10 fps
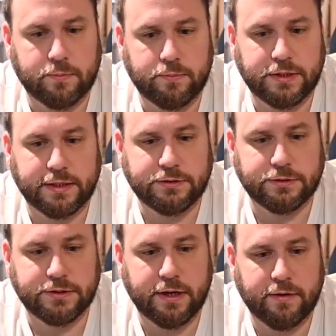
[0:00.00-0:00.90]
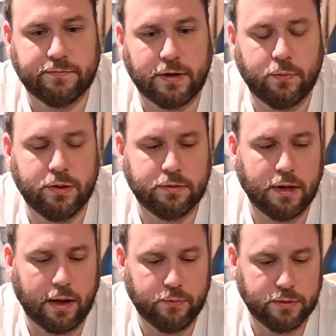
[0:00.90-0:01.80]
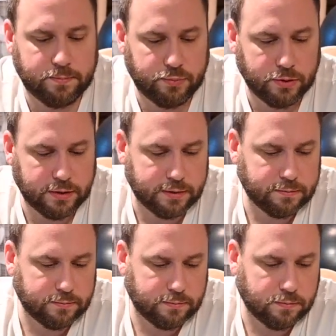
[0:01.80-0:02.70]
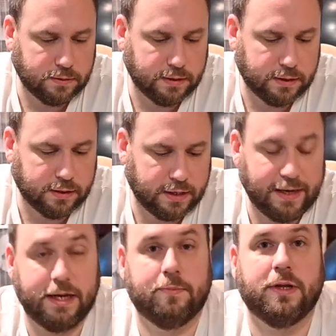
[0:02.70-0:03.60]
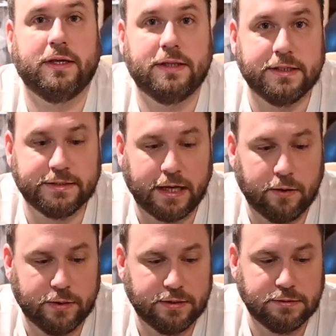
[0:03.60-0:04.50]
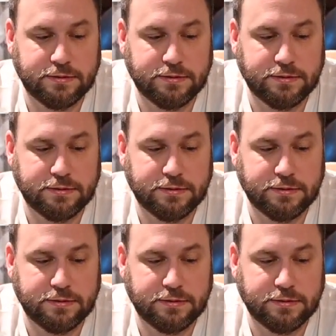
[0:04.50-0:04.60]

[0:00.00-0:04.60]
Protect your stuff. I would put an amp like this, I would